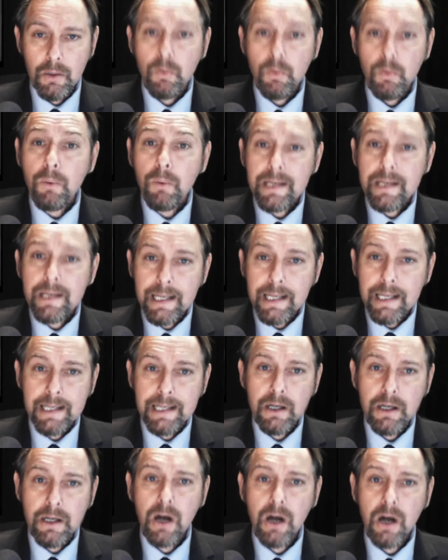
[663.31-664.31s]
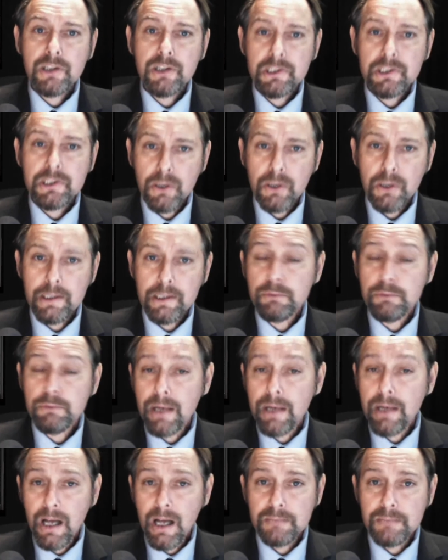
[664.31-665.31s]
What we need are solid,
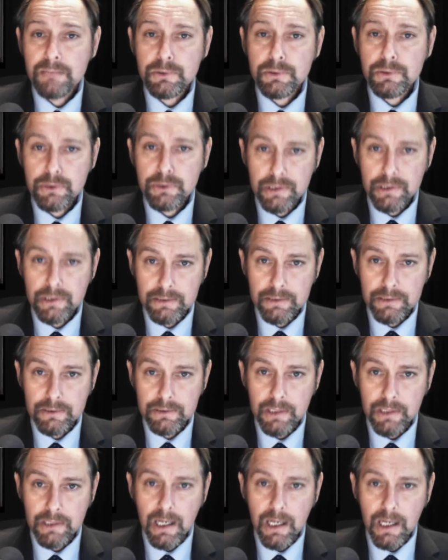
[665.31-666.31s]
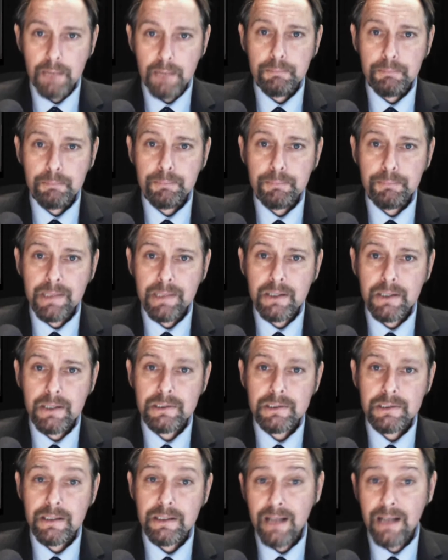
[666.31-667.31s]
reliable truths,
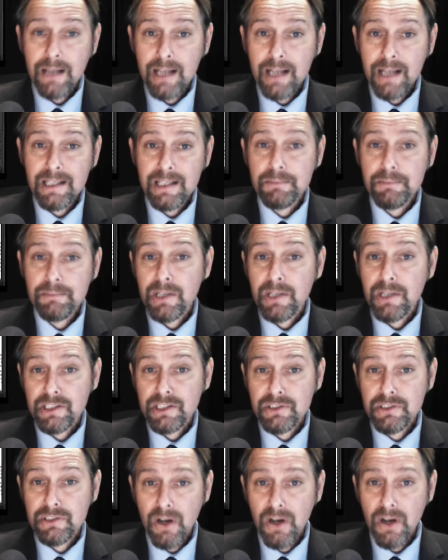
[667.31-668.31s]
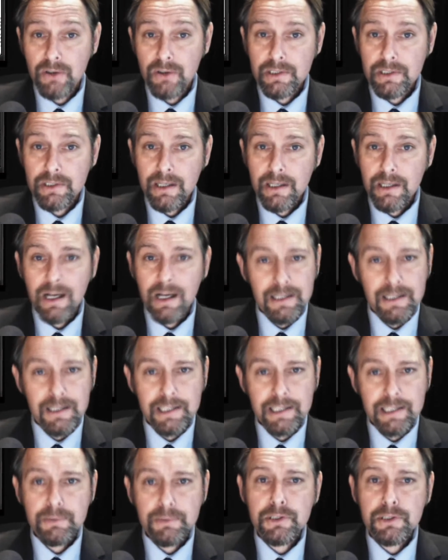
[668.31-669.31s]
because, like them as not, at
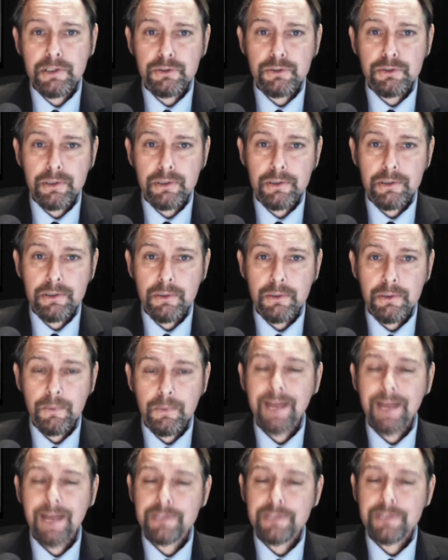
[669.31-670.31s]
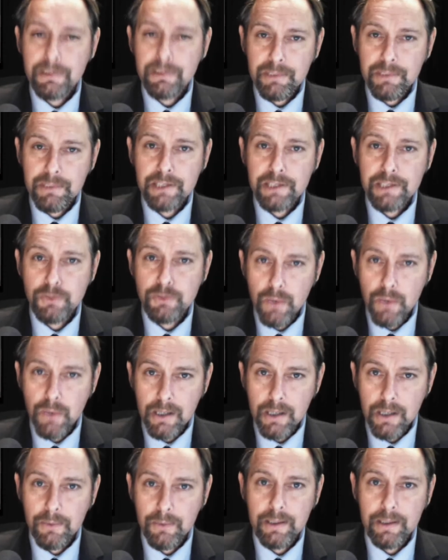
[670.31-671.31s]
least with the truth, we have something to
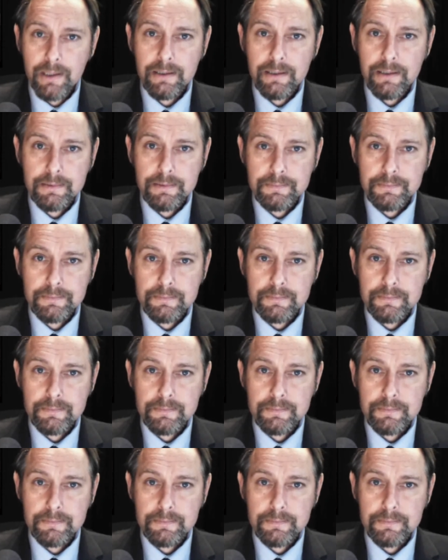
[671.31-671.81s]
work with.